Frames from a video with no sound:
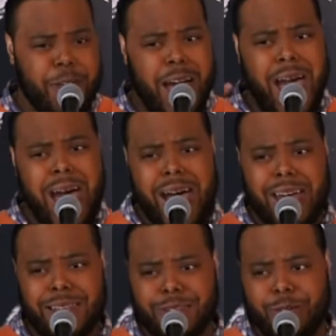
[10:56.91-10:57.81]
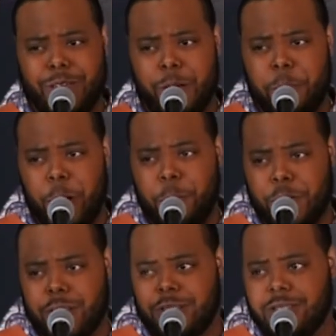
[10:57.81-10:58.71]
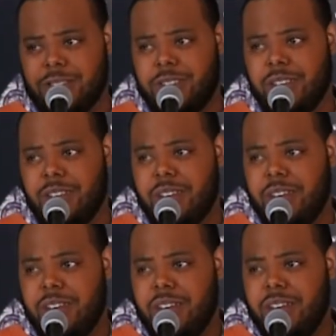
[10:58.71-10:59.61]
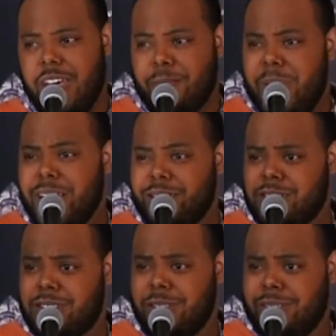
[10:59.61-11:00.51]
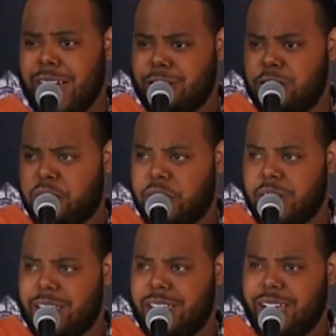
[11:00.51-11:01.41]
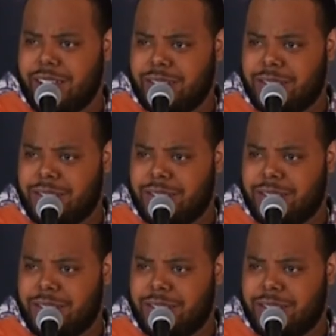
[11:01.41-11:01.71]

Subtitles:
your eyes on your purpose and make sure that you forget